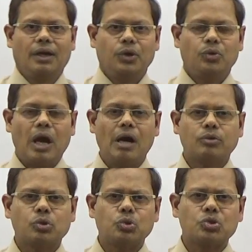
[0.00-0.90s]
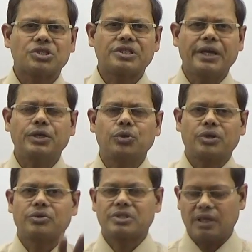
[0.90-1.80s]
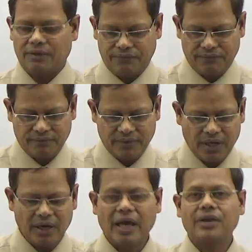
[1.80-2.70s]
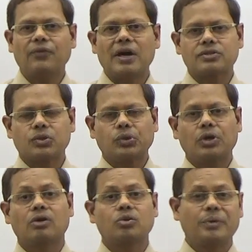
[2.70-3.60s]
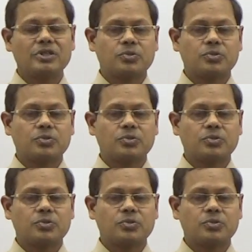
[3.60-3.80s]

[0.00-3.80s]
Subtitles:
you have to secure yourself. In life also, you have to